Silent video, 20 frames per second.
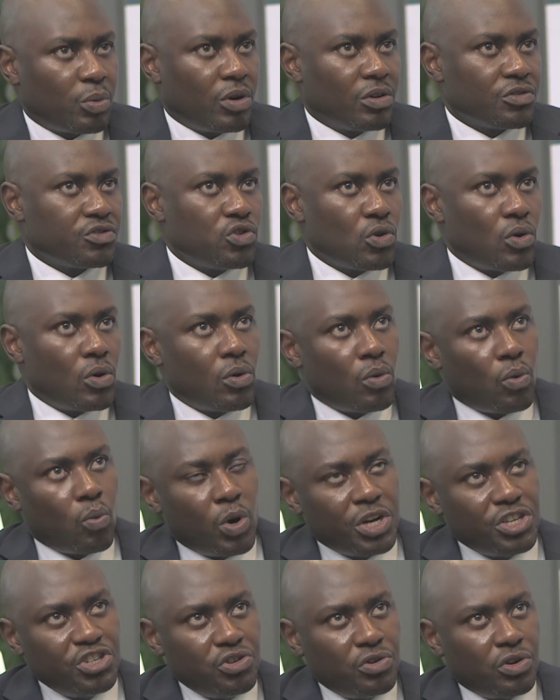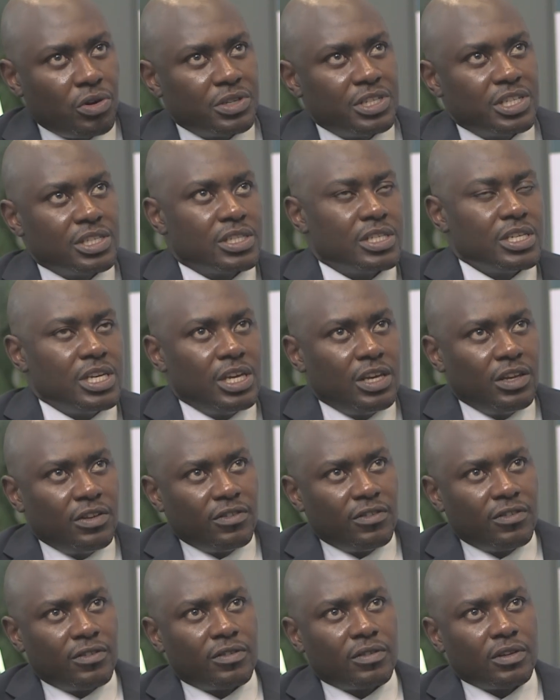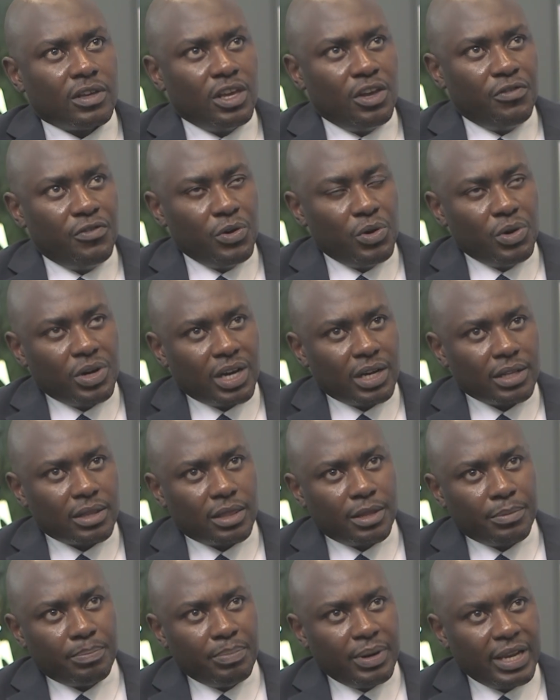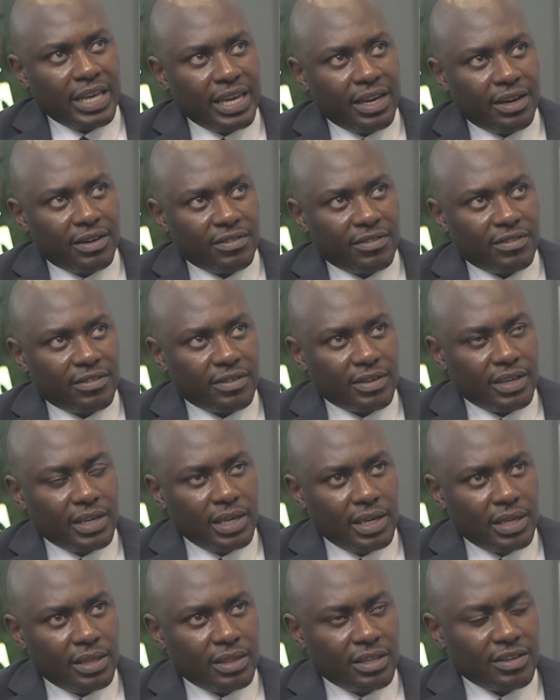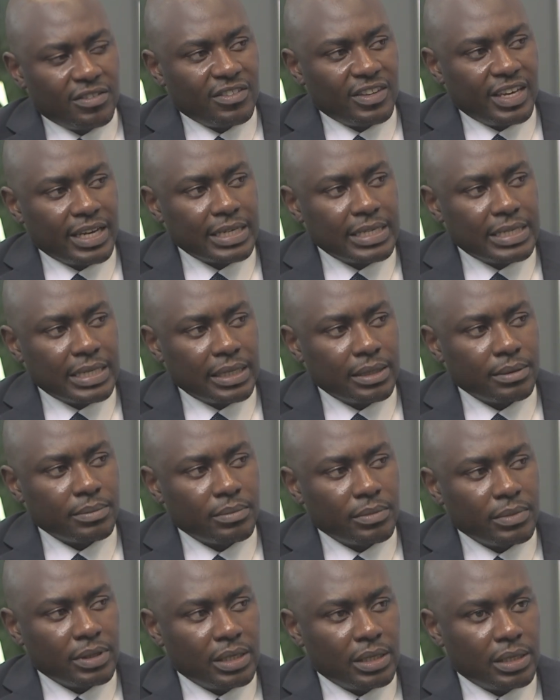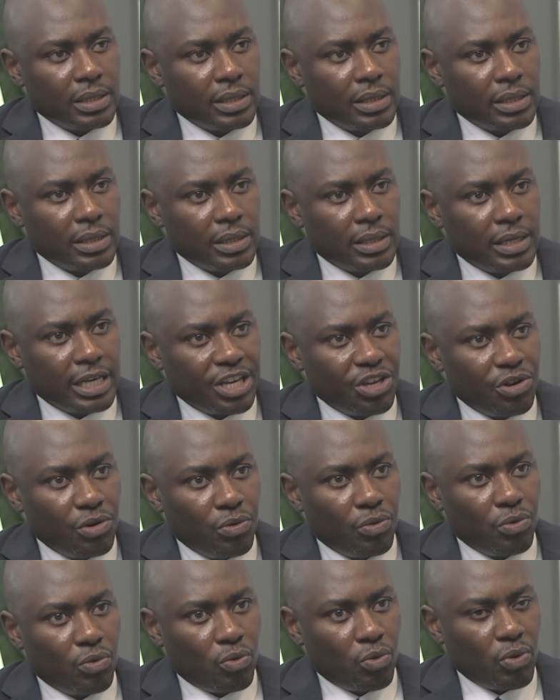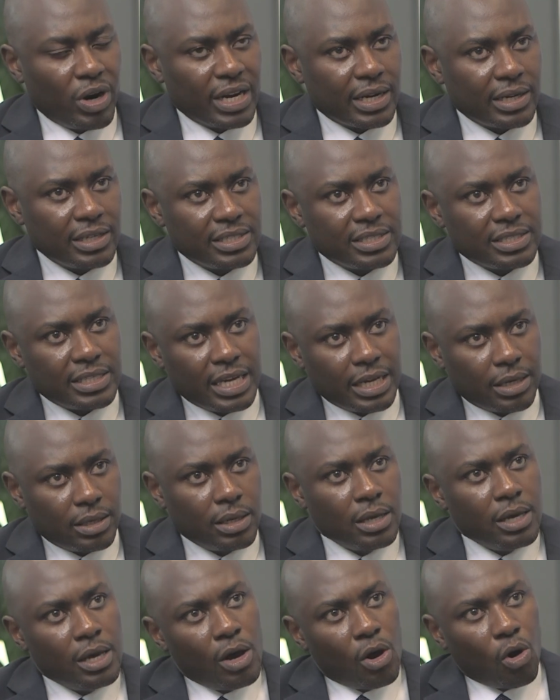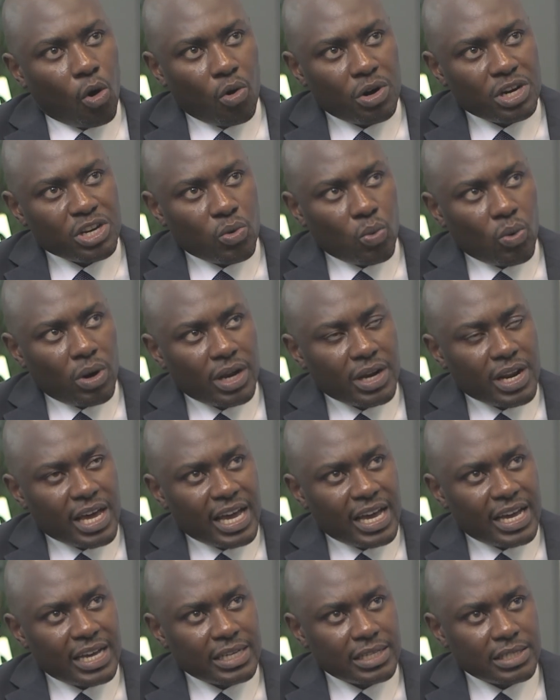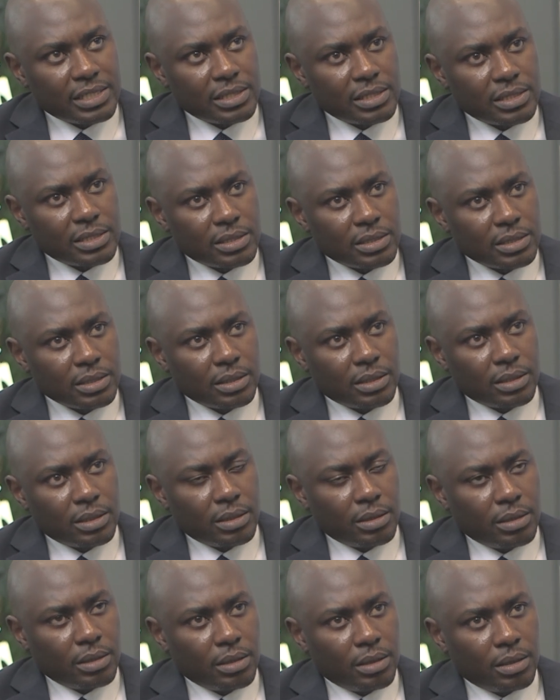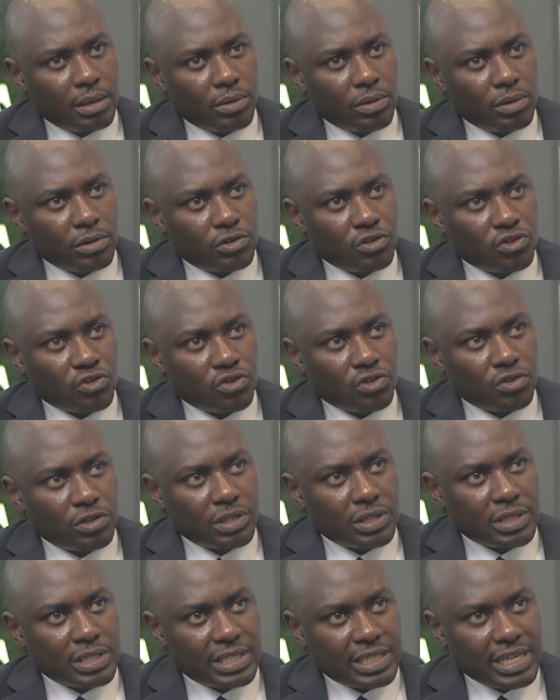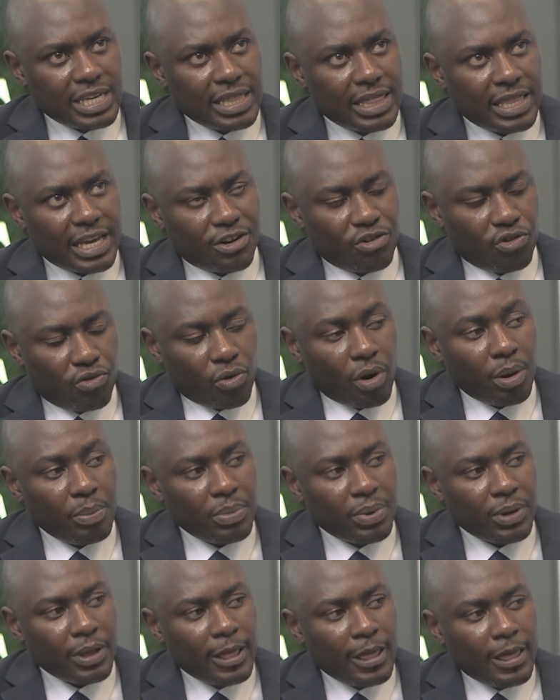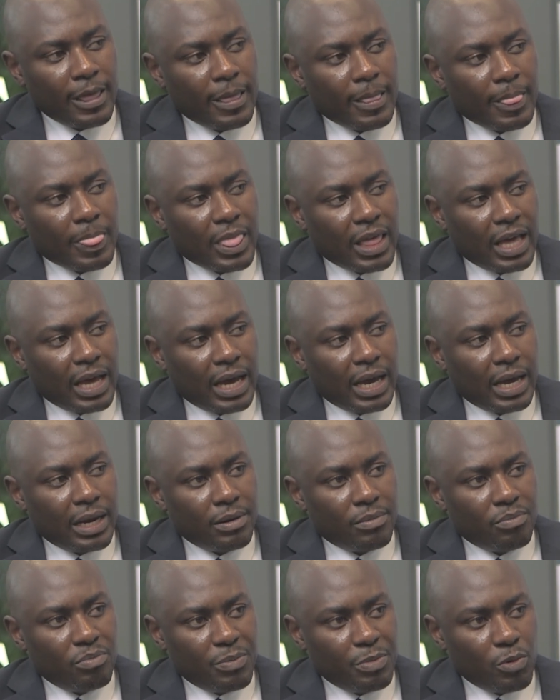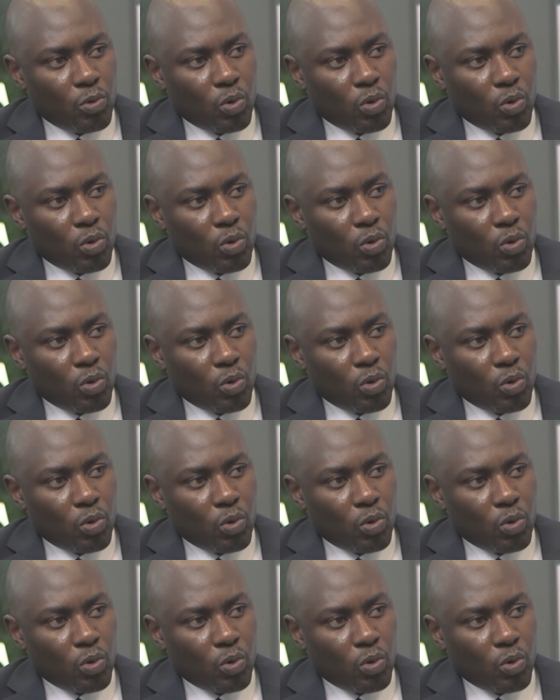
Mwelwa. So what you notice is, if you look at the players in this sector, like you rightly said, only one has seen that drop. And maybe